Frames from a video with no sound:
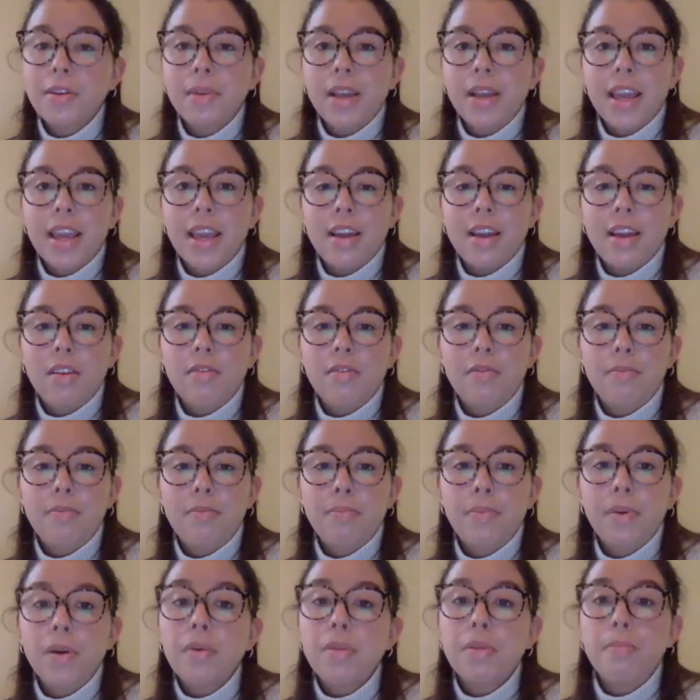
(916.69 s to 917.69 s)
way of
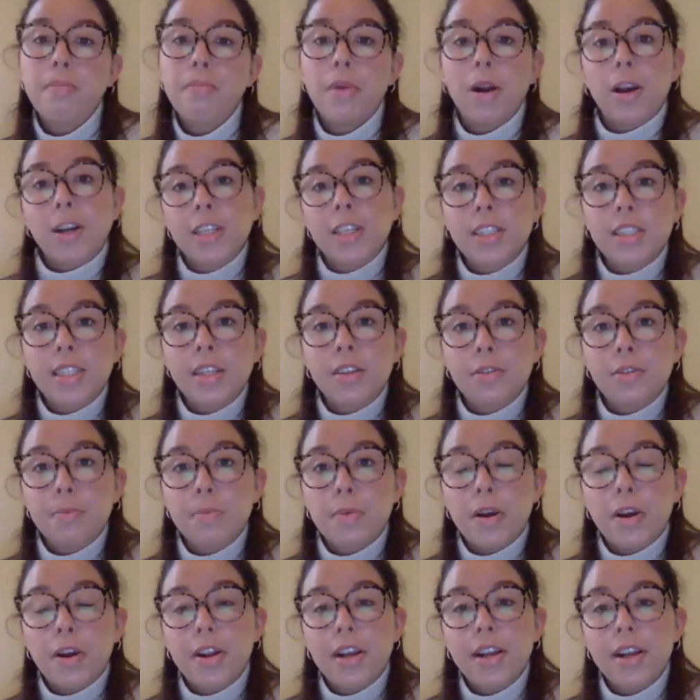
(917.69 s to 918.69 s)
both marketing your
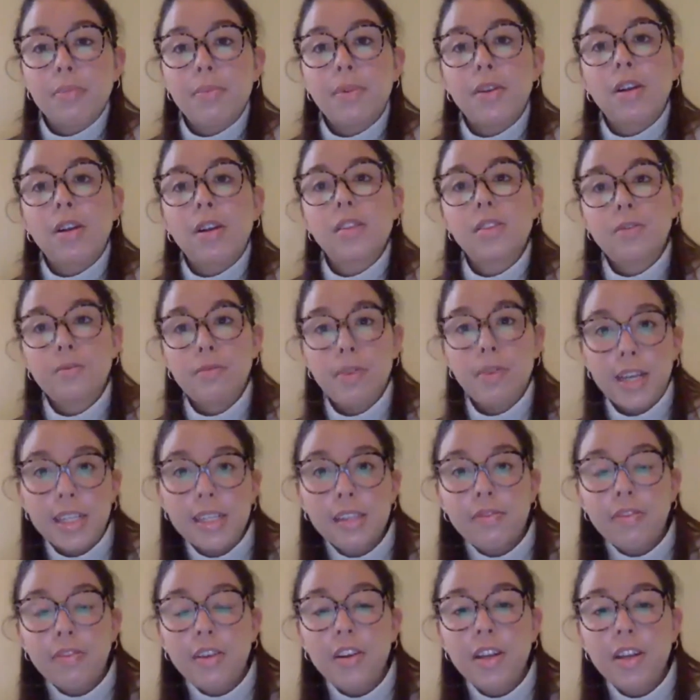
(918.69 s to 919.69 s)
product, but also raise
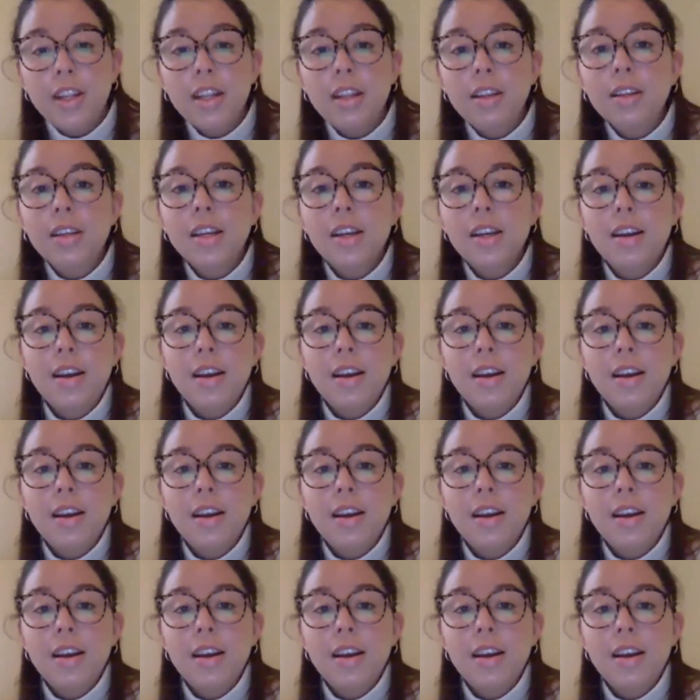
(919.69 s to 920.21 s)
funding.